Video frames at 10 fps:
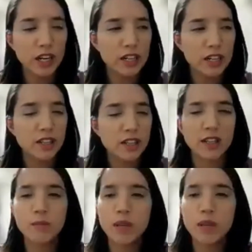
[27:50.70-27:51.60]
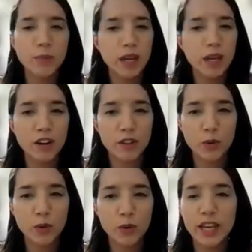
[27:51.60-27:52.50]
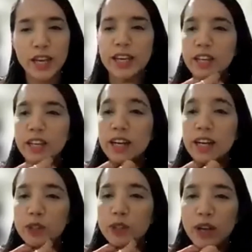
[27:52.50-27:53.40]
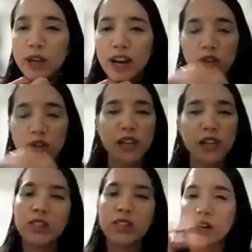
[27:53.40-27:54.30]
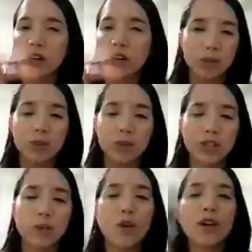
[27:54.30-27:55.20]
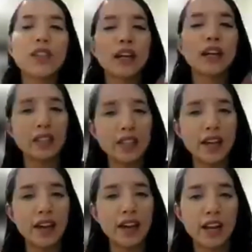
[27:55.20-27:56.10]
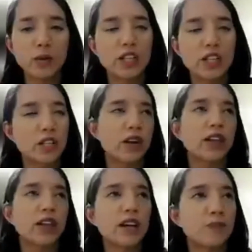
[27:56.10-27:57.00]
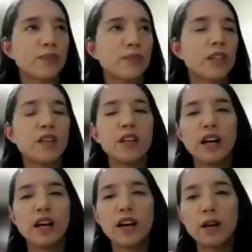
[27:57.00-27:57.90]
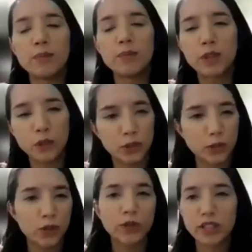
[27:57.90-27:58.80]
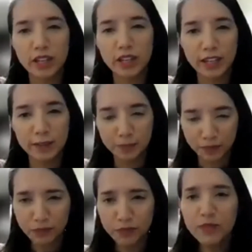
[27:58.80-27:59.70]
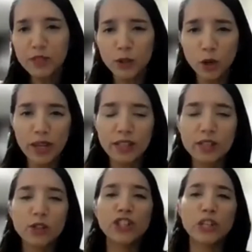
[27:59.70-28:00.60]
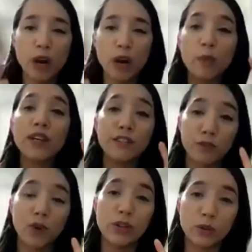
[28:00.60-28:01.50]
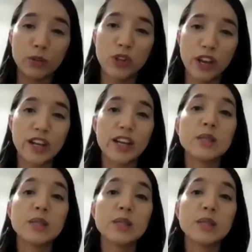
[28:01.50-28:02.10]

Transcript: the next few years there's going to be a big earthquake in the Kanto area. So Kanto's like around Tokyo, or in the Kansai area, which is around like Kyoto, Osaka, Kobe. So you should probably avoid those two areas.